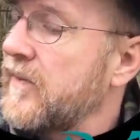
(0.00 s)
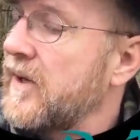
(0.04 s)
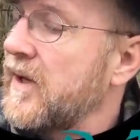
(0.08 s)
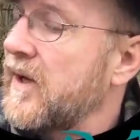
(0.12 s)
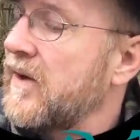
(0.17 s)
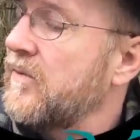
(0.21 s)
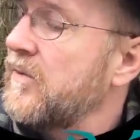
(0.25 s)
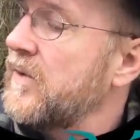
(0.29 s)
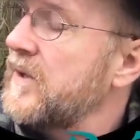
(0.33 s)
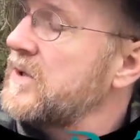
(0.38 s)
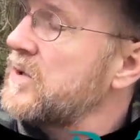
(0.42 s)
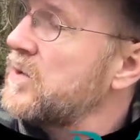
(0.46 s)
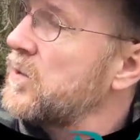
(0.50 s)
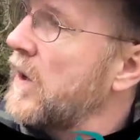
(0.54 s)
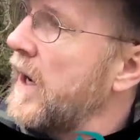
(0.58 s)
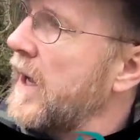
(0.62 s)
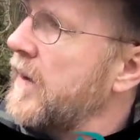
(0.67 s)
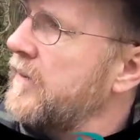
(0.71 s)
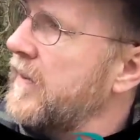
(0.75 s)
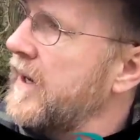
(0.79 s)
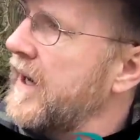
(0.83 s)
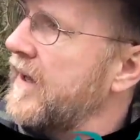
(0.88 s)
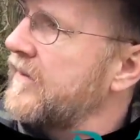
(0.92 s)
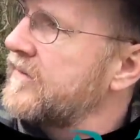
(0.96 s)
If we
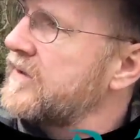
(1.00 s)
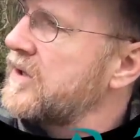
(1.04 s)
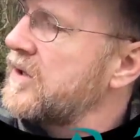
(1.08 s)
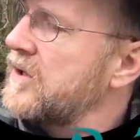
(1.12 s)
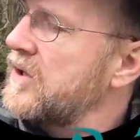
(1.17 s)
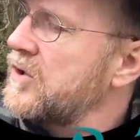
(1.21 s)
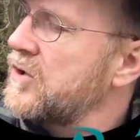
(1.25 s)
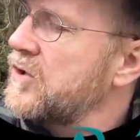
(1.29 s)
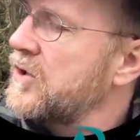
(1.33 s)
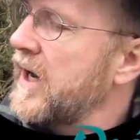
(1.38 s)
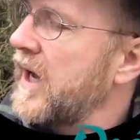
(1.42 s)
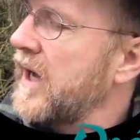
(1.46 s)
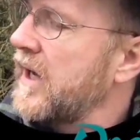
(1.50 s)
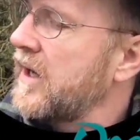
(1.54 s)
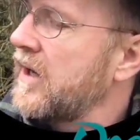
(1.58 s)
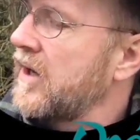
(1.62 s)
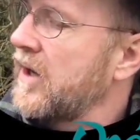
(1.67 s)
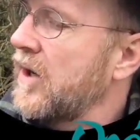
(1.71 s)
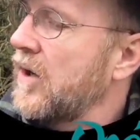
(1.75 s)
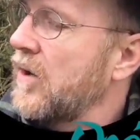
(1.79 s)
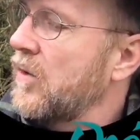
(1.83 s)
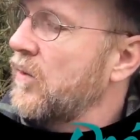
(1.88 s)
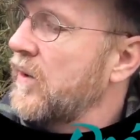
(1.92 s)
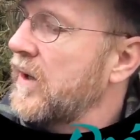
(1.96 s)
swipe left on a track,
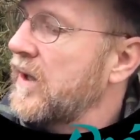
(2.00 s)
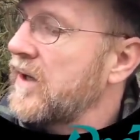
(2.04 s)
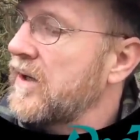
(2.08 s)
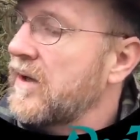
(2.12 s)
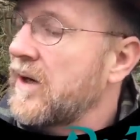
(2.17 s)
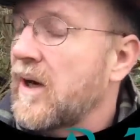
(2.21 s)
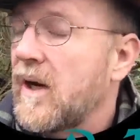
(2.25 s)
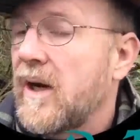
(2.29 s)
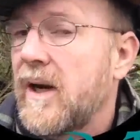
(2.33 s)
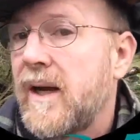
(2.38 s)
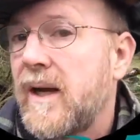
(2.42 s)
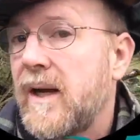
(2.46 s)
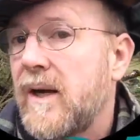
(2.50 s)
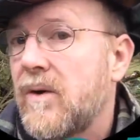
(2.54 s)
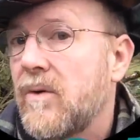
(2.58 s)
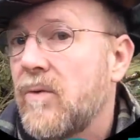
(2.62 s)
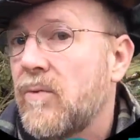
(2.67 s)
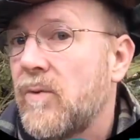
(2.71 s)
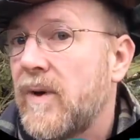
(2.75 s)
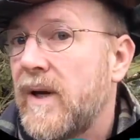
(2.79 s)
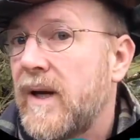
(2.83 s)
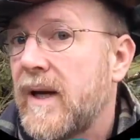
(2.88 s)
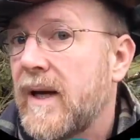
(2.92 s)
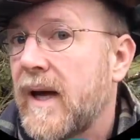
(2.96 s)
we can clean,
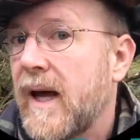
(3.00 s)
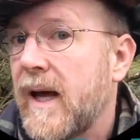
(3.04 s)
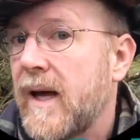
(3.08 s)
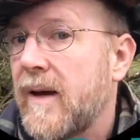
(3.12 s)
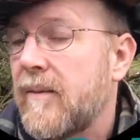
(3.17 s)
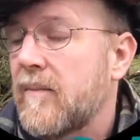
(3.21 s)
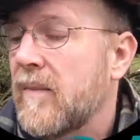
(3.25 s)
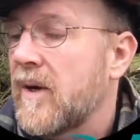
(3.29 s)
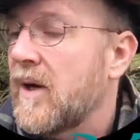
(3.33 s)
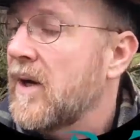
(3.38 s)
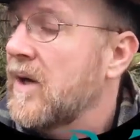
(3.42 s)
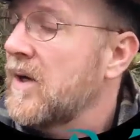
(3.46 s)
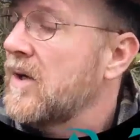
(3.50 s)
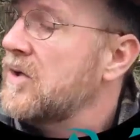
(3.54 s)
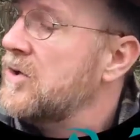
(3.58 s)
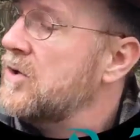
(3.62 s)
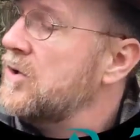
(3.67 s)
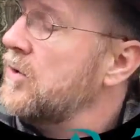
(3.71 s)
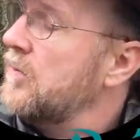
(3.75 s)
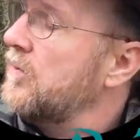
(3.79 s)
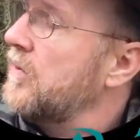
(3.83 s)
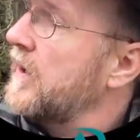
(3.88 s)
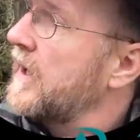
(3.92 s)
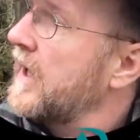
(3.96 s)
rename,
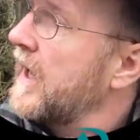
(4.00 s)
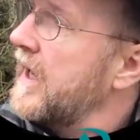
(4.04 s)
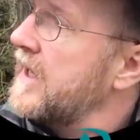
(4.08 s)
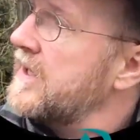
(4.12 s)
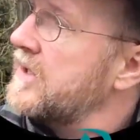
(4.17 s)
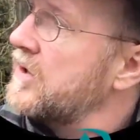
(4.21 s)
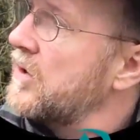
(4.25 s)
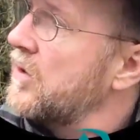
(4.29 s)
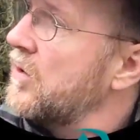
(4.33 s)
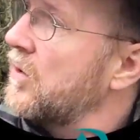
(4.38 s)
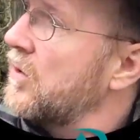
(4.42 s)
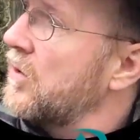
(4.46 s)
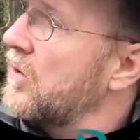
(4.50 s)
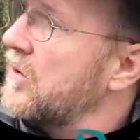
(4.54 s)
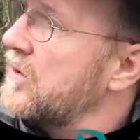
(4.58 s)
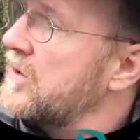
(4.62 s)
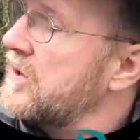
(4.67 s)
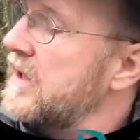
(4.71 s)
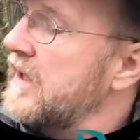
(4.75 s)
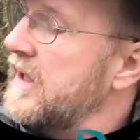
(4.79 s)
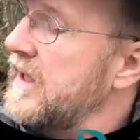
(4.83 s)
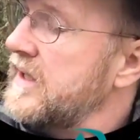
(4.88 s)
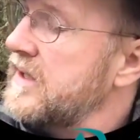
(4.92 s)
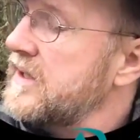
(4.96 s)
duplicate, or
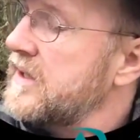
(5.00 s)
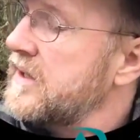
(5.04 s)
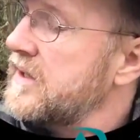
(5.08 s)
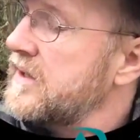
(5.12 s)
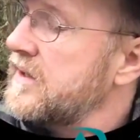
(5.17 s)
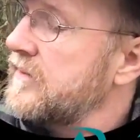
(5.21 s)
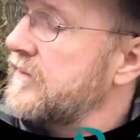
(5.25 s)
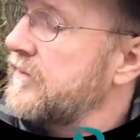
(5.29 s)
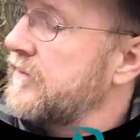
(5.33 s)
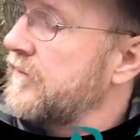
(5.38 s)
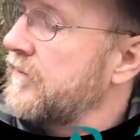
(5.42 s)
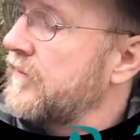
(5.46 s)
delete it.